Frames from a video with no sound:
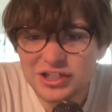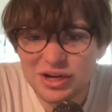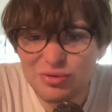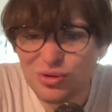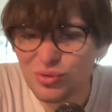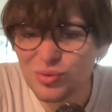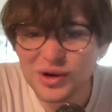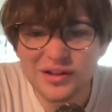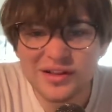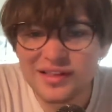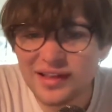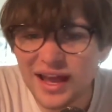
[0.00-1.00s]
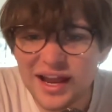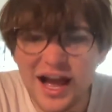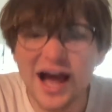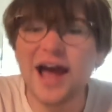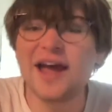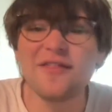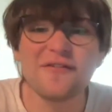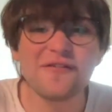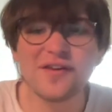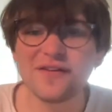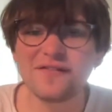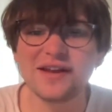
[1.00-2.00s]
he was a real estate guy in the
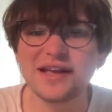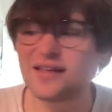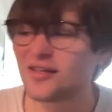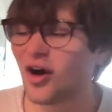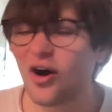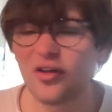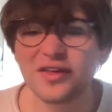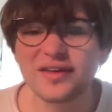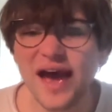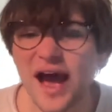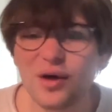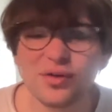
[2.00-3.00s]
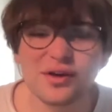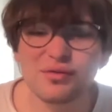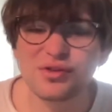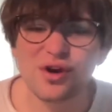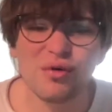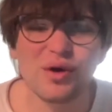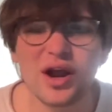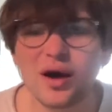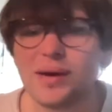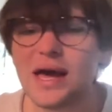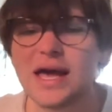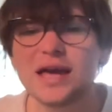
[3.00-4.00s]
50s. All this housing was going up.